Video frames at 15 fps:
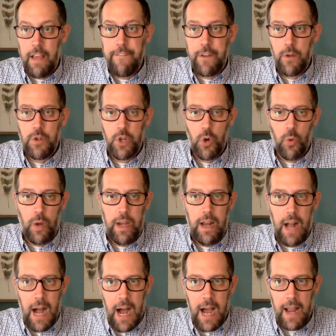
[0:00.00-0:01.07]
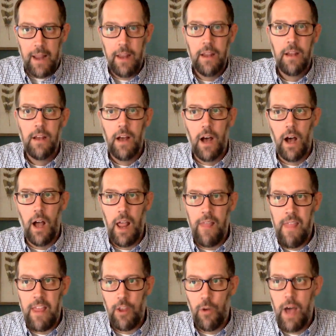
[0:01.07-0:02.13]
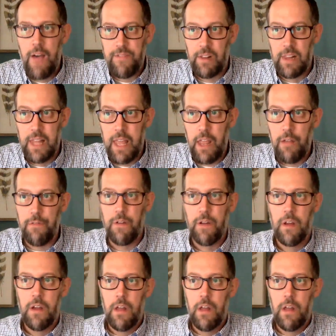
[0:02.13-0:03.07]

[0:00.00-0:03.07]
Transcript: if you do read high and that you'll have to leave,